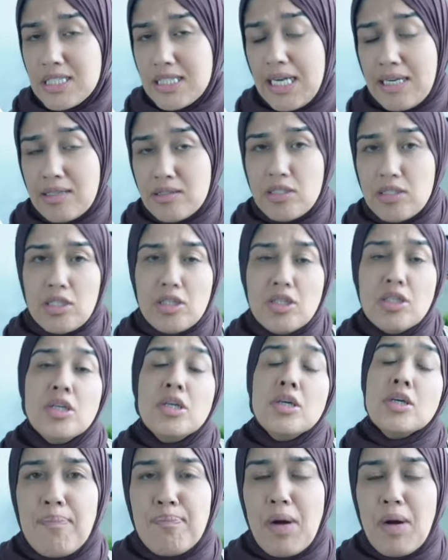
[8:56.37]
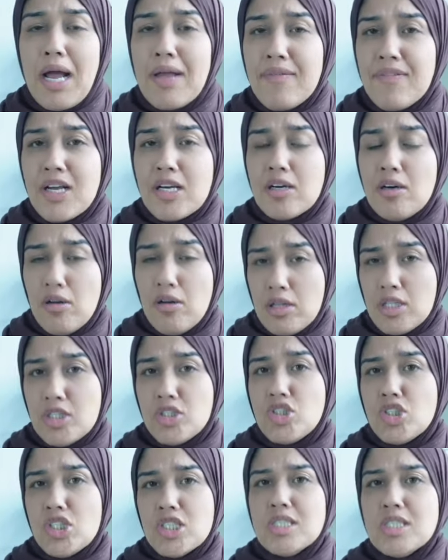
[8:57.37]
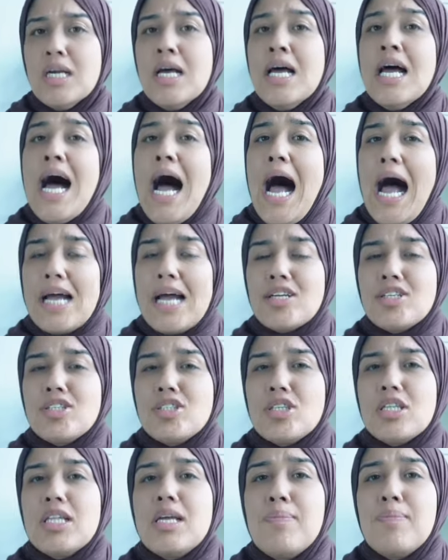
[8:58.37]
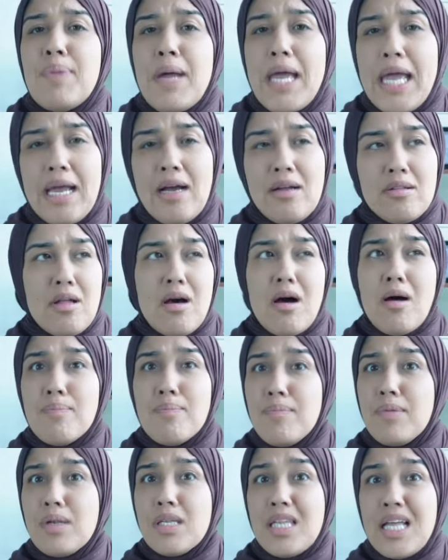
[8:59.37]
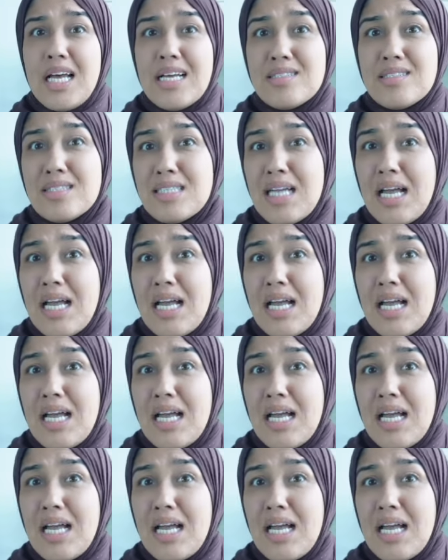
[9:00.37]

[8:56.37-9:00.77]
sector, private colleges actually pay a lot less.